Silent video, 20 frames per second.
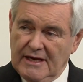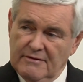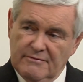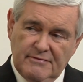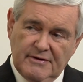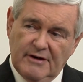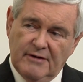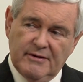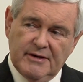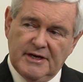
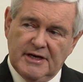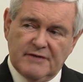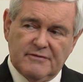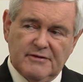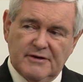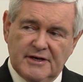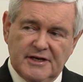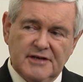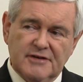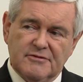Here's a clip
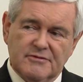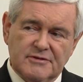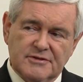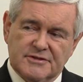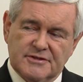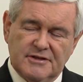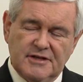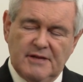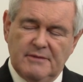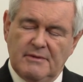in which he
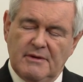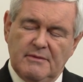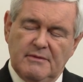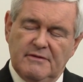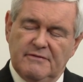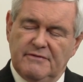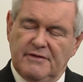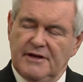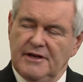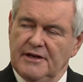discusses his
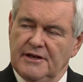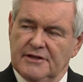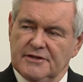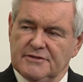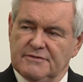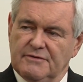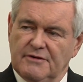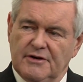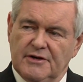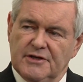
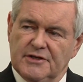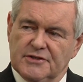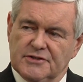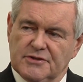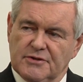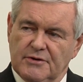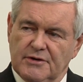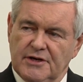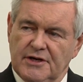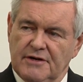ideological
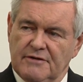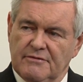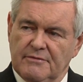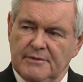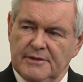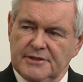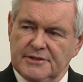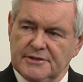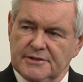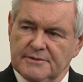
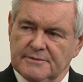similarity to